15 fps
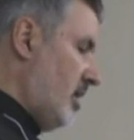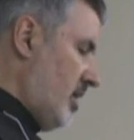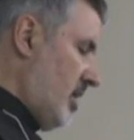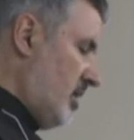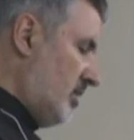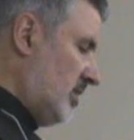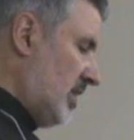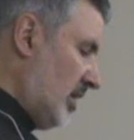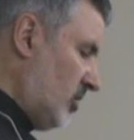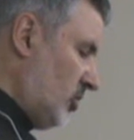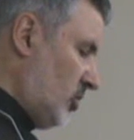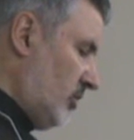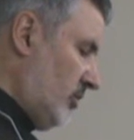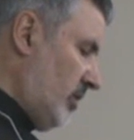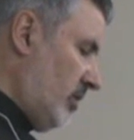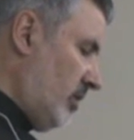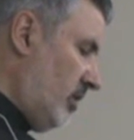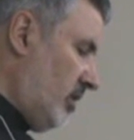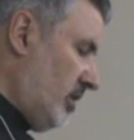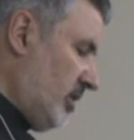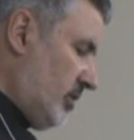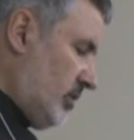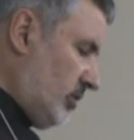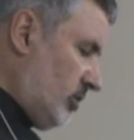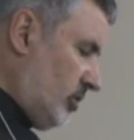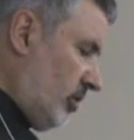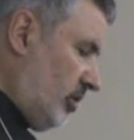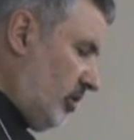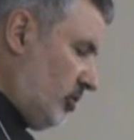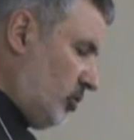As such, the earliest
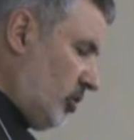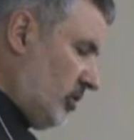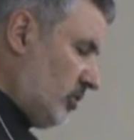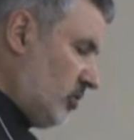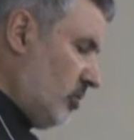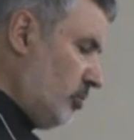church as